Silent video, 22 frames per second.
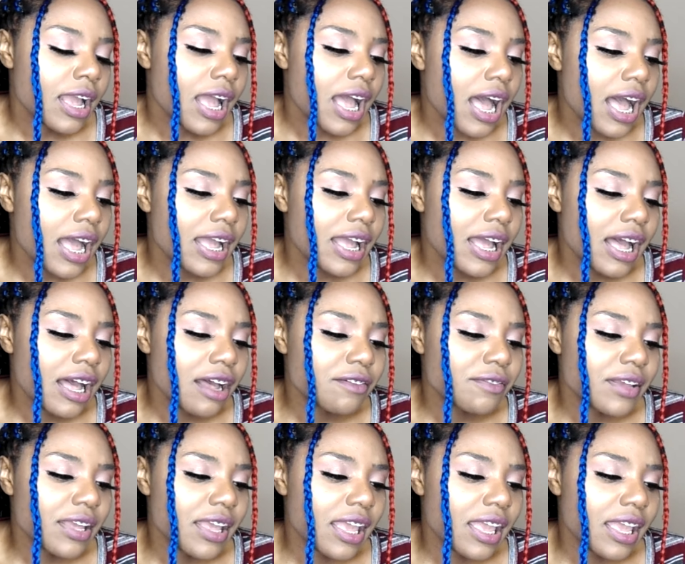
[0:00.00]
I
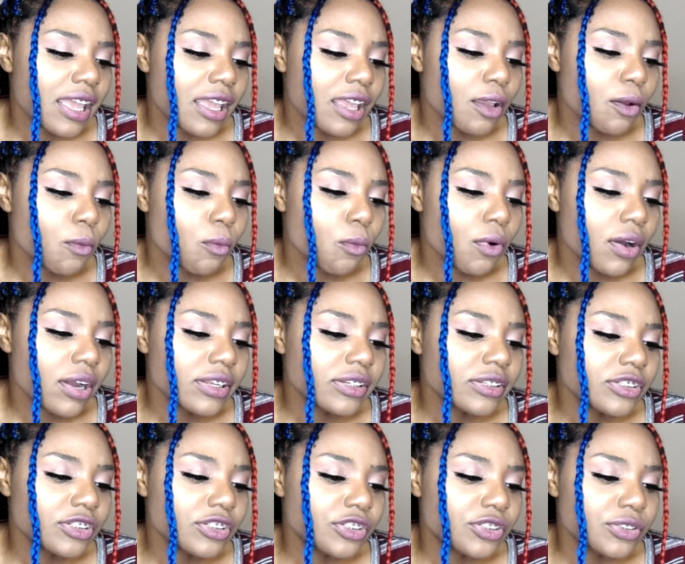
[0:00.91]
have a
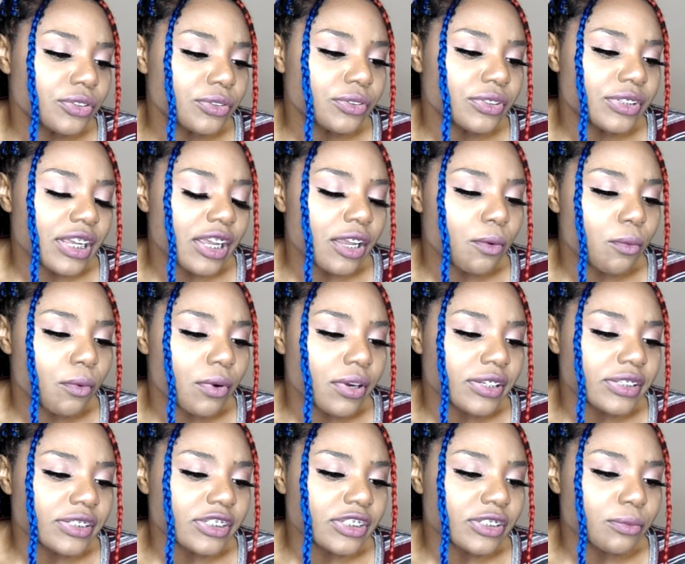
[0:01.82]
one two day
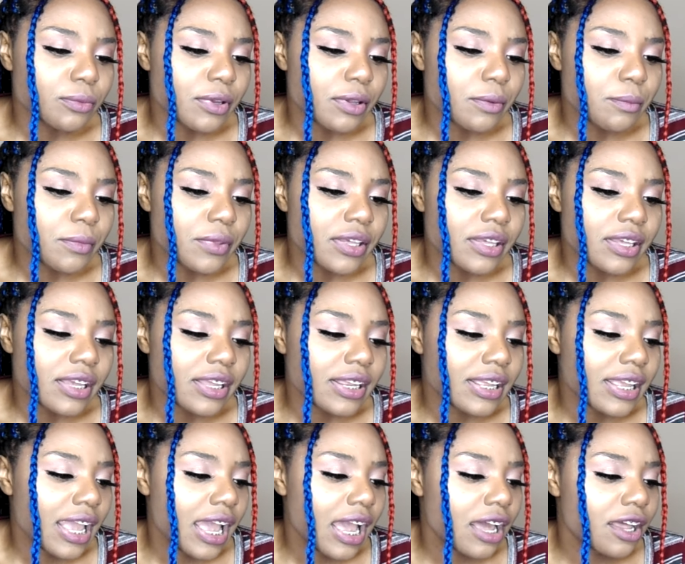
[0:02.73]
ones with me
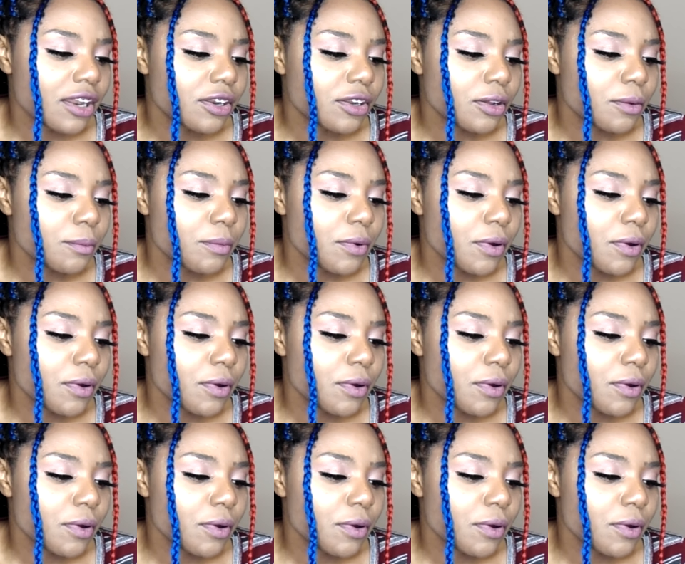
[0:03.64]
in Canada,